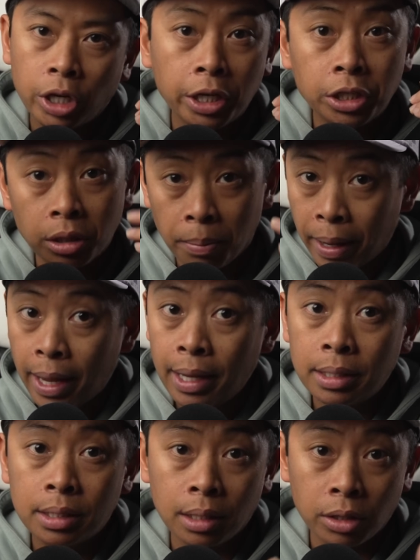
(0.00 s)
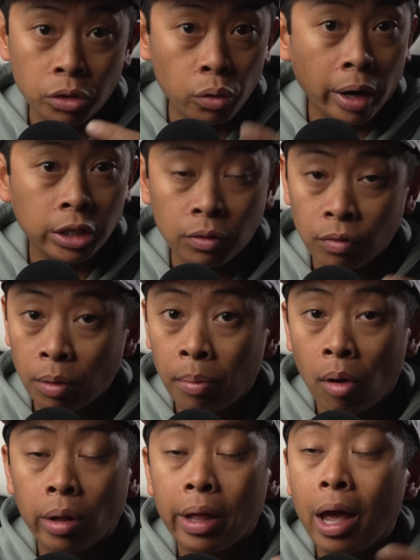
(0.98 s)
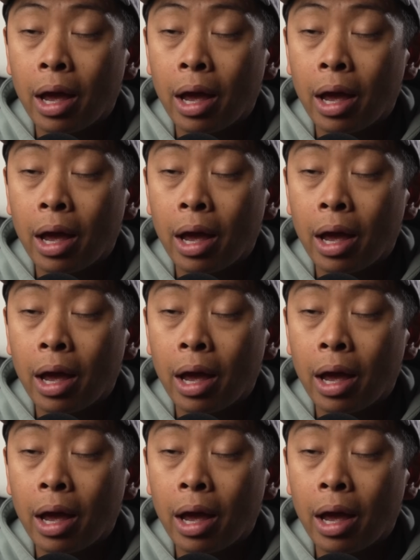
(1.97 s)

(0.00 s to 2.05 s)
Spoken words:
changing the pace and the direction of the ball